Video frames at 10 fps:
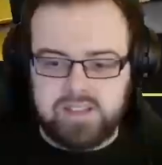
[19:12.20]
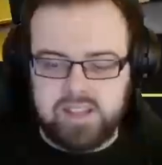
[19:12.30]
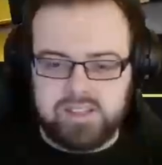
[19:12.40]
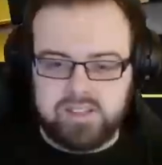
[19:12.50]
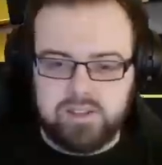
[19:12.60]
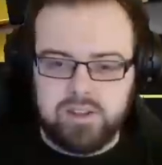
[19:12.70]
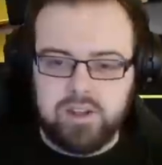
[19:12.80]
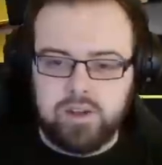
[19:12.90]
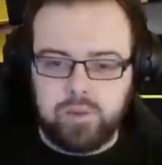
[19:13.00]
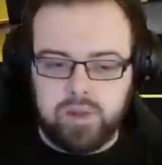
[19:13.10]
as is
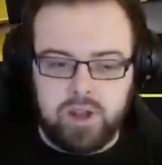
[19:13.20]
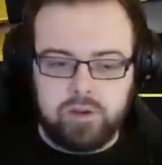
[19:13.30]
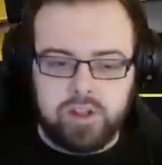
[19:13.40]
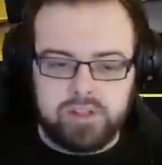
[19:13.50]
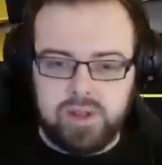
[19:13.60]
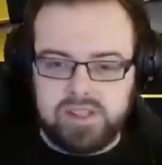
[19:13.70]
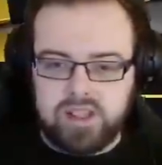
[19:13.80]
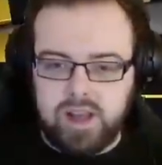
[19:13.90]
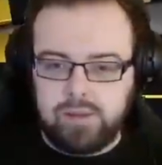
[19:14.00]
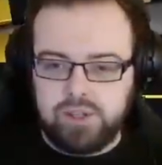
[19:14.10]
with no
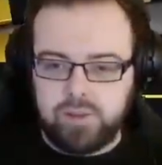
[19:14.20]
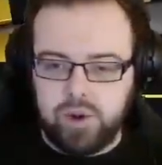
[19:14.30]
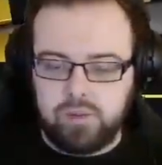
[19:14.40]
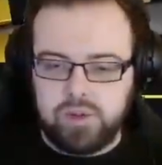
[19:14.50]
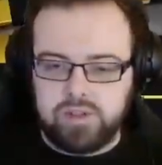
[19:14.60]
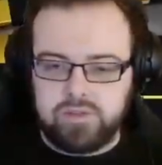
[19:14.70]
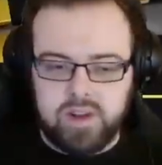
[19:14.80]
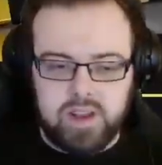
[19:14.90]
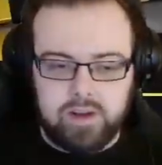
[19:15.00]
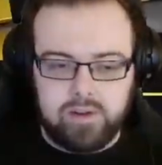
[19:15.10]
cosmetic damage, but we
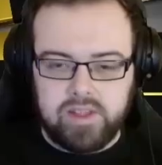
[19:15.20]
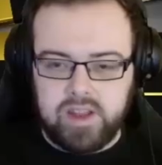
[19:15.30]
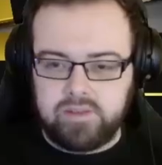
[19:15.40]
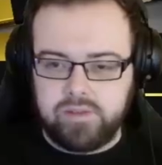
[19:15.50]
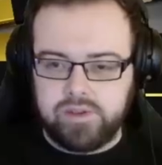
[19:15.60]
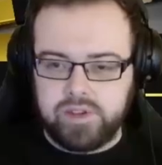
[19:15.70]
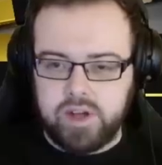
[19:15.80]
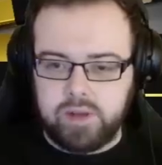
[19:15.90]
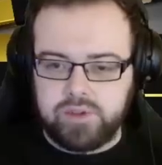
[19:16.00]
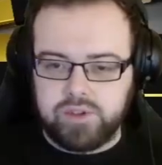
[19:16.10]
shall find out in the near
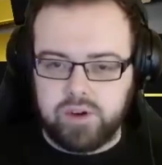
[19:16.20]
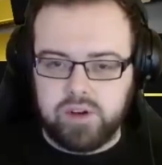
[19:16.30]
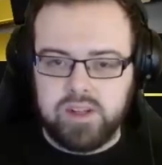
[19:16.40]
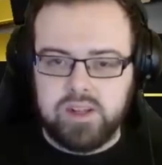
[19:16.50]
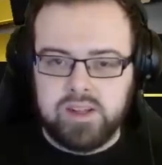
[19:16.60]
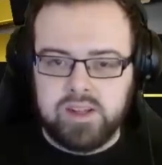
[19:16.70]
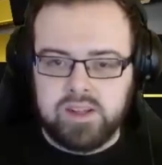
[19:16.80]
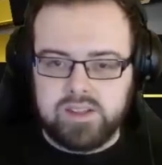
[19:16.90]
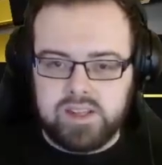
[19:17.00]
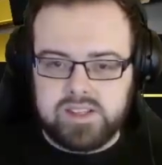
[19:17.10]
future, I'm sure.
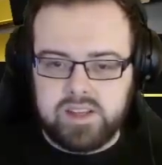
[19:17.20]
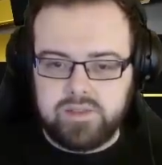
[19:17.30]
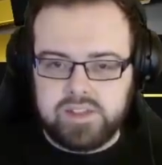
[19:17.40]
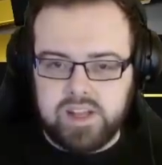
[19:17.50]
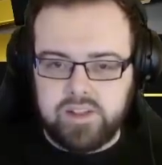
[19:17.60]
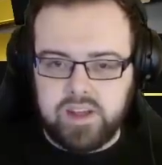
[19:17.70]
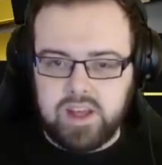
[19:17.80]
So let's see if there's